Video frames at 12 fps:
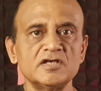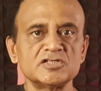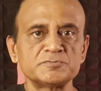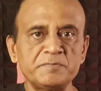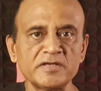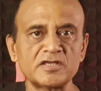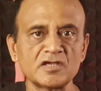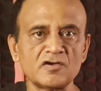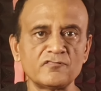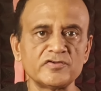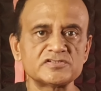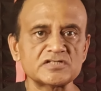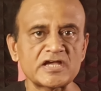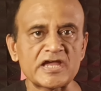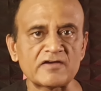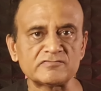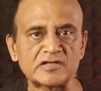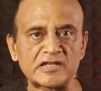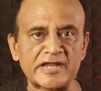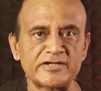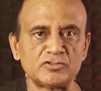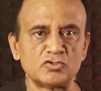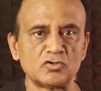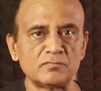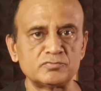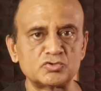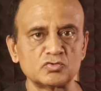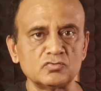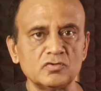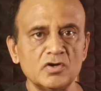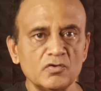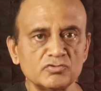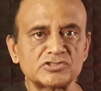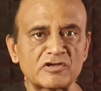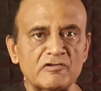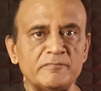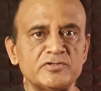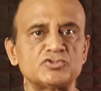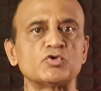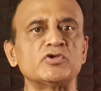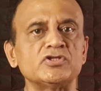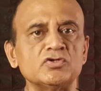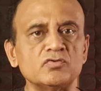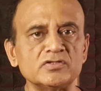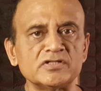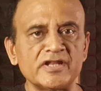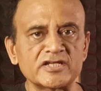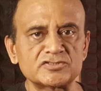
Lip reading: Speaking of which, I have the light dome too, which I will be showing you in the next